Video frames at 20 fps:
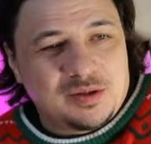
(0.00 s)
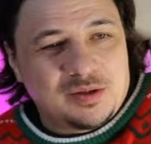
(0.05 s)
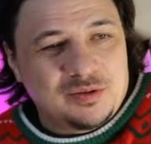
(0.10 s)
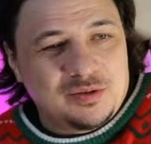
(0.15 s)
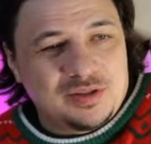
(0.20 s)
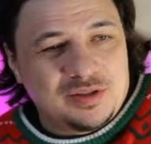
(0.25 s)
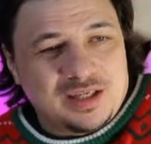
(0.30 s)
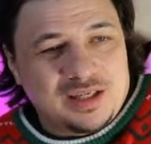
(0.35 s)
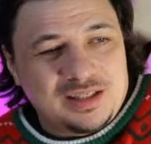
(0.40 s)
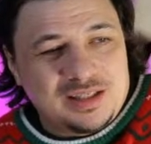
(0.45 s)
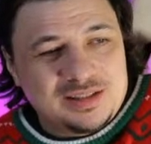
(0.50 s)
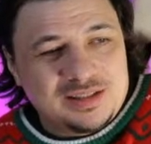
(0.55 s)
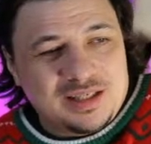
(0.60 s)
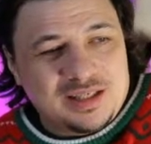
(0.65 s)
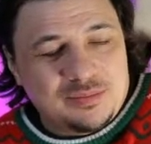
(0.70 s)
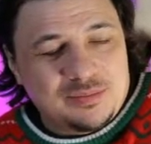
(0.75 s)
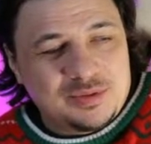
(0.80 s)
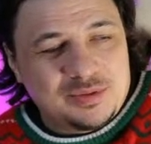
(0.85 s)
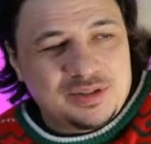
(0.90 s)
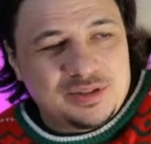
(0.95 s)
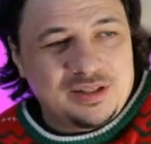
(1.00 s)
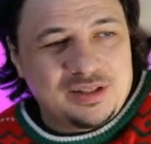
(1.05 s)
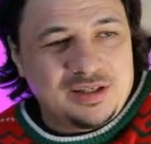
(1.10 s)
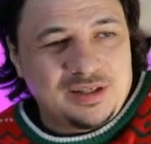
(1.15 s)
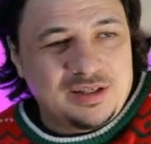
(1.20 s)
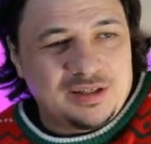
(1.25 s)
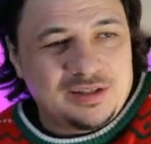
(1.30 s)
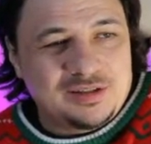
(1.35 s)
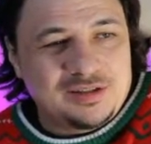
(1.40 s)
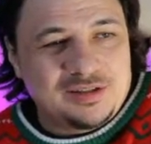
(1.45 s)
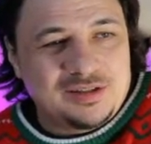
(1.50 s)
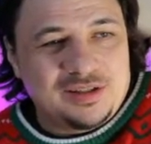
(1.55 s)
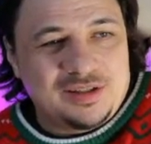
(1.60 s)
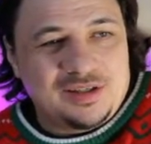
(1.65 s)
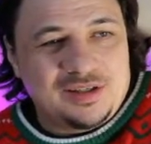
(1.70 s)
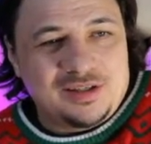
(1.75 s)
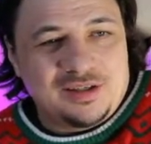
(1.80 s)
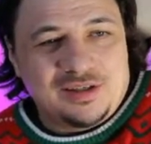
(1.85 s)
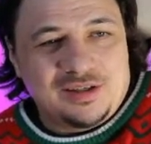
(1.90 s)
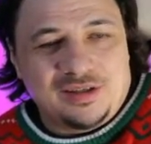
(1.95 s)
try something here and
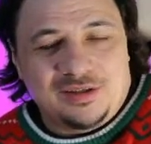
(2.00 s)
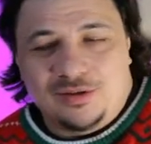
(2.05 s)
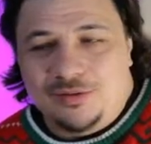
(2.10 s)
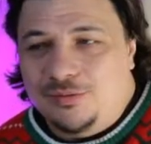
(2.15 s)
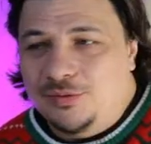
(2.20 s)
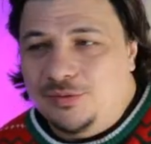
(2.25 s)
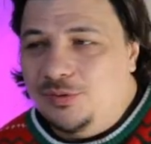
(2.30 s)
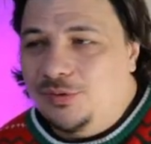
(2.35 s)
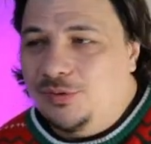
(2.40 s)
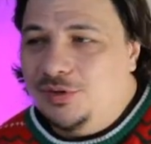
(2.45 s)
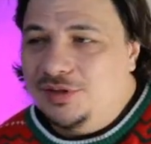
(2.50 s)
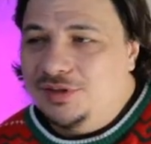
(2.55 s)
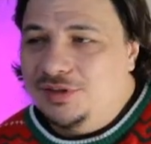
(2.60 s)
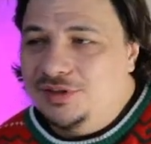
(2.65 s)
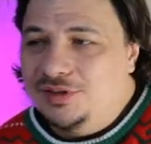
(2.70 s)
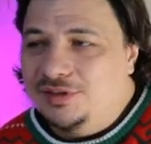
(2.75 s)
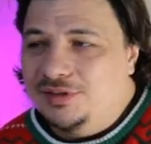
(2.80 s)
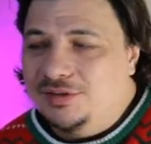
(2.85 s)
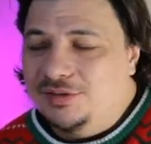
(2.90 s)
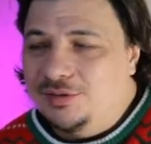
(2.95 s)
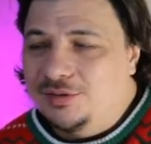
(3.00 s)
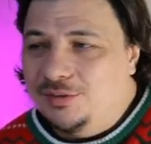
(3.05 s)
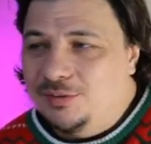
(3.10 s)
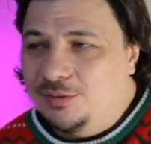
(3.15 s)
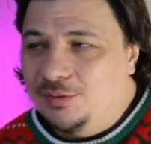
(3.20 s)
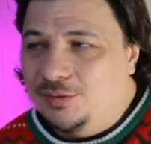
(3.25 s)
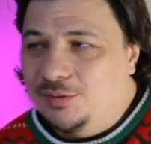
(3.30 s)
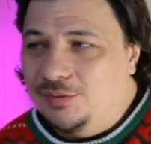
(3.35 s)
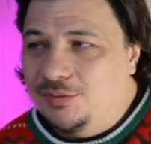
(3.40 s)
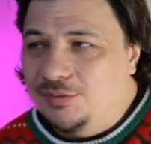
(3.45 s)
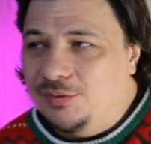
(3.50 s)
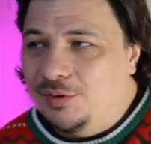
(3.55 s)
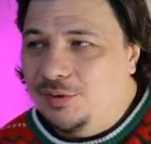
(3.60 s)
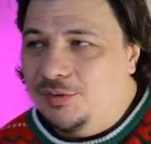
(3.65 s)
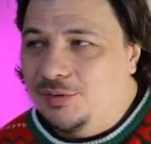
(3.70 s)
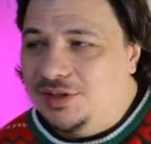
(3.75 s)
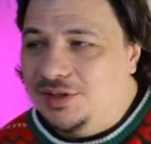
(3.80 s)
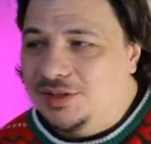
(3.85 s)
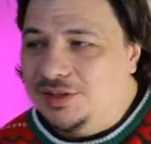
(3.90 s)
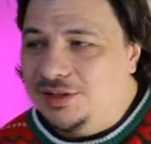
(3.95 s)
there, and of course look
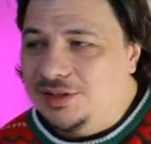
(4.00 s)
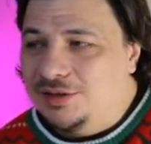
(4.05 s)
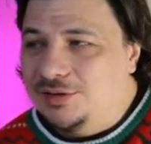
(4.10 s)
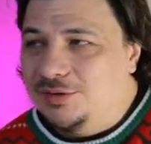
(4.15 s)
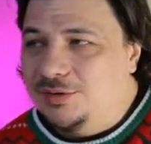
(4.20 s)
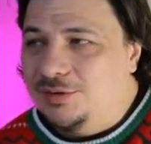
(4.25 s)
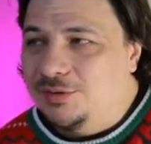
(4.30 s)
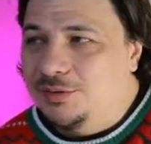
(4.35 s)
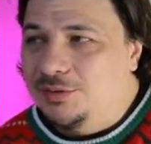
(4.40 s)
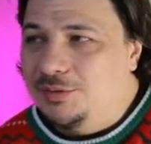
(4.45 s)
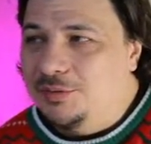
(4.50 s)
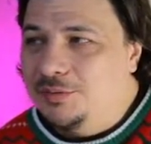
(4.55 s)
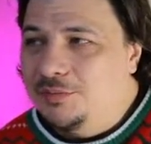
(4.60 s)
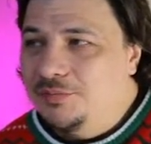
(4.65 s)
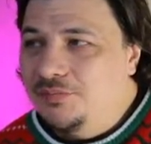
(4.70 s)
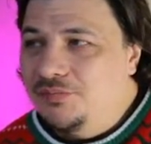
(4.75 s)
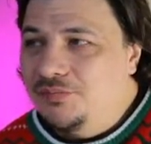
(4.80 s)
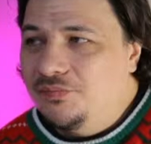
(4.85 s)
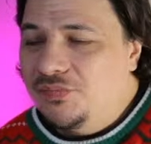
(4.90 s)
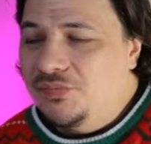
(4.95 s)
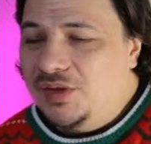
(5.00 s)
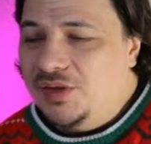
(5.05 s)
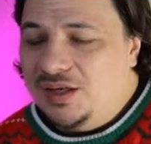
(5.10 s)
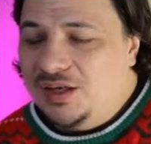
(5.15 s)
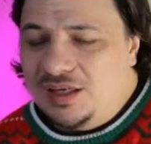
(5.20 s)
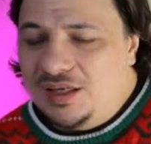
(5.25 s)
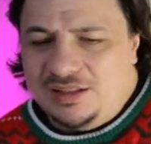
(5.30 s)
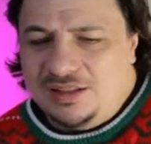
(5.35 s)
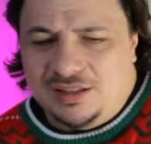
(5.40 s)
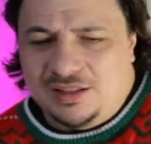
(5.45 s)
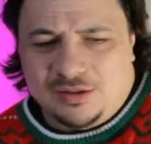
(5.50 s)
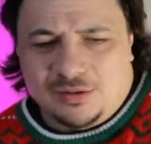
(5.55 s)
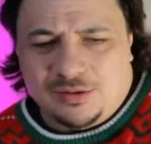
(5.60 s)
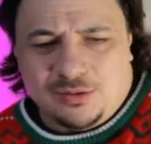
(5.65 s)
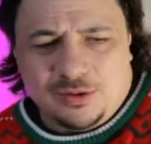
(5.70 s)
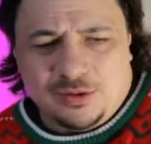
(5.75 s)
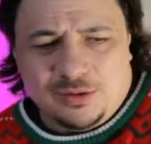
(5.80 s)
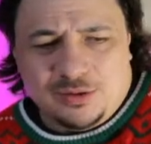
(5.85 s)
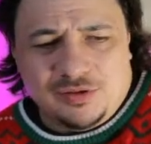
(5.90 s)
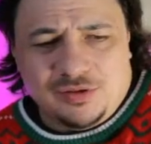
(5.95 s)
forward into writing a
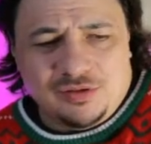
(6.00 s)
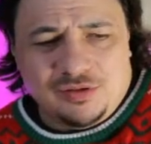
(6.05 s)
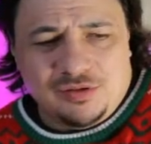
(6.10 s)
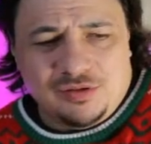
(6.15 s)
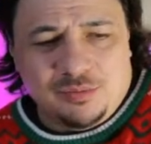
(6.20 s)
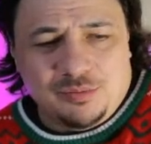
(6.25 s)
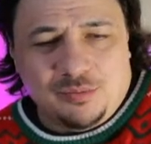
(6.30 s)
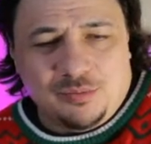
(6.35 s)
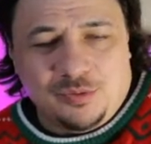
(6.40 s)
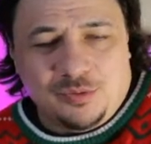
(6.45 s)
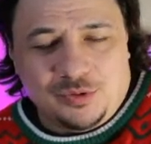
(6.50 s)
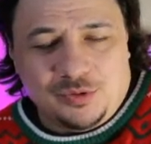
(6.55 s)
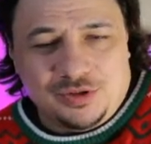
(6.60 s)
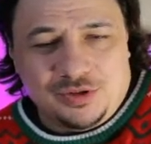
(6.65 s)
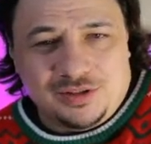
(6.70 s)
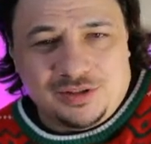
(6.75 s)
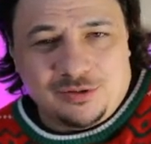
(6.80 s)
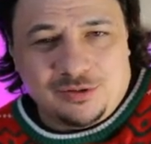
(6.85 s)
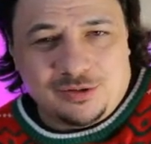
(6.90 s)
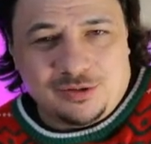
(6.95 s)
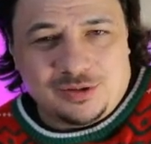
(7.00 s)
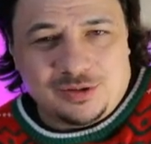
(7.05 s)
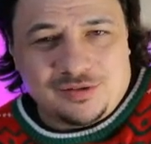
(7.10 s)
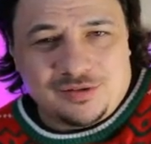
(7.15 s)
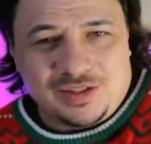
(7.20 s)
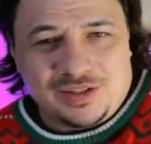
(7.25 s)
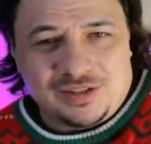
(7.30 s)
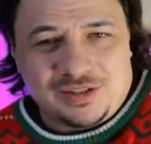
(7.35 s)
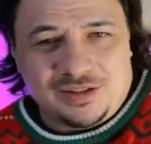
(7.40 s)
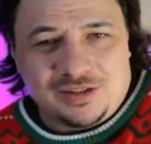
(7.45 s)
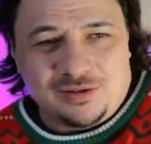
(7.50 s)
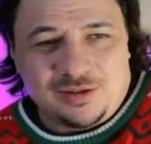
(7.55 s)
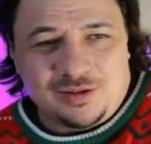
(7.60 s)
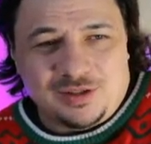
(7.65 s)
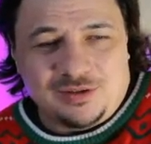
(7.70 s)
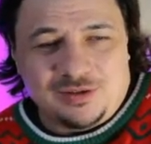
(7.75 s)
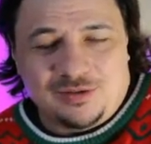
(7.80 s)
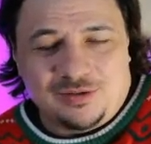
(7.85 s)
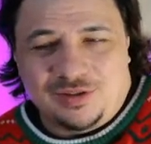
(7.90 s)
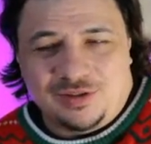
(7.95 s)
code which will push those questions
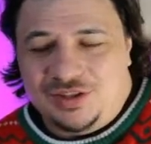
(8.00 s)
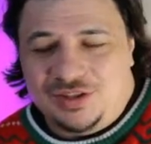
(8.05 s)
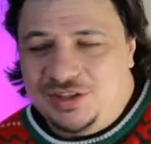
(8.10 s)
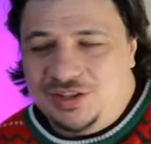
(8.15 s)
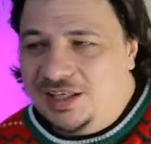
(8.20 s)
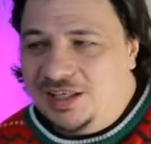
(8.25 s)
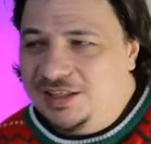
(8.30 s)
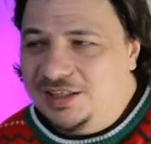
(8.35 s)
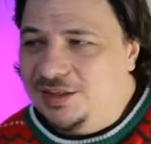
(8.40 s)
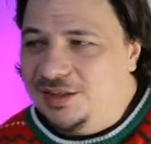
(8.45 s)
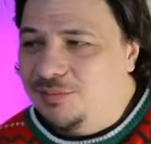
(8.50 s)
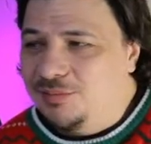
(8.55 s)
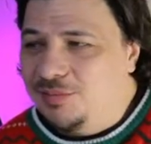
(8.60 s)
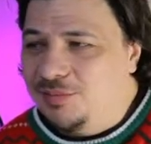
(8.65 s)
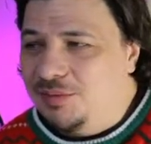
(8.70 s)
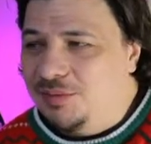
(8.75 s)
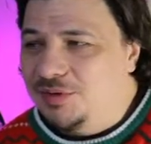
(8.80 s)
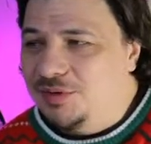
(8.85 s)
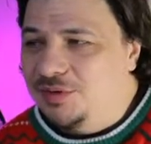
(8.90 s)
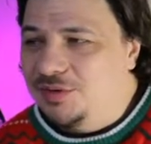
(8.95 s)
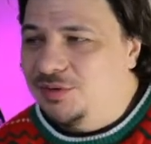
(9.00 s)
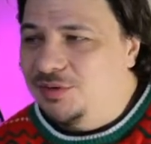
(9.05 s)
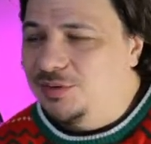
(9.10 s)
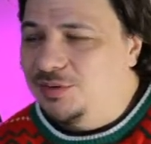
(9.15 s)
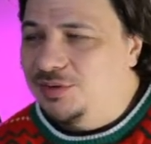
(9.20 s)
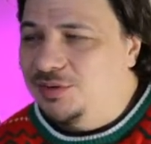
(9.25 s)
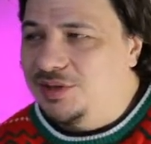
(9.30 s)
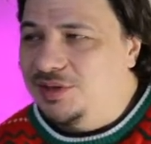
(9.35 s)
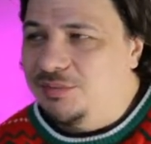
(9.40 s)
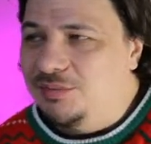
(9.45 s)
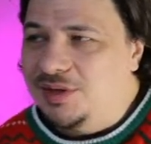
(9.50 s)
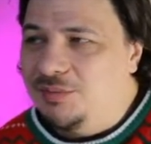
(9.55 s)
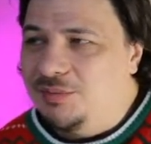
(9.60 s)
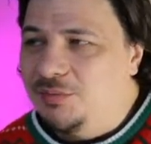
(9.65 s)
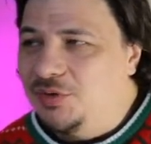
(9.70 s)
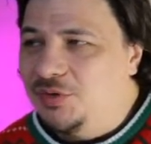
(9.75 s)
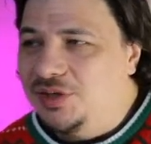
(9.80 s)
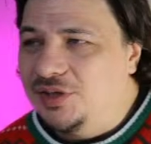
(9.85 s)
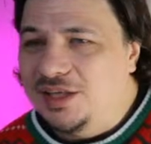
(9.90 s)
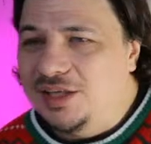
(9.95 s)
into the chat and maybe do some
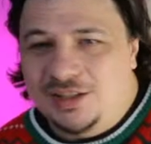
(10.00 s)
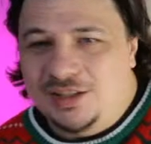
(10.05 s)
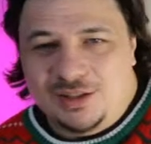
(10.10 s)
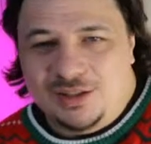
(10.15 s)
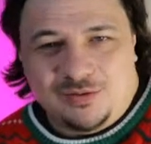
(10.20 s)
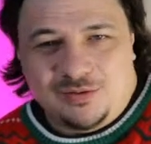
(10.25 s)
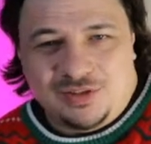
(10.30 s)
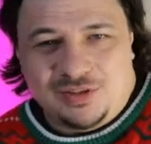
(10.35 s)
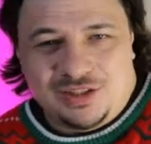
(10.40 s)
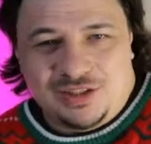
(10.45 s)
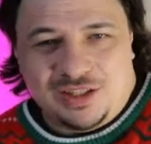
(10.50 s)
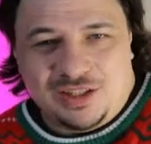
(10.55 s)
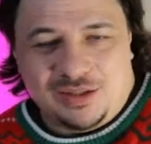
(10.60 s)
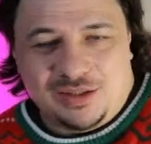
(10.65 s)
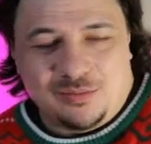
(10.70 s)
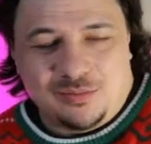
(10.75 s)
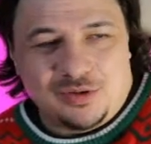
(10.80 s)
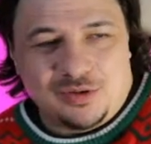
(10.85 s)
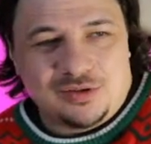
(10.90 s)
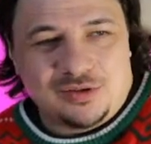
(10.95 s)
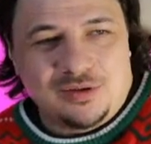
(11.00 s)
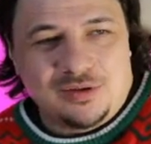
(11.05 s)
communication with chatbot.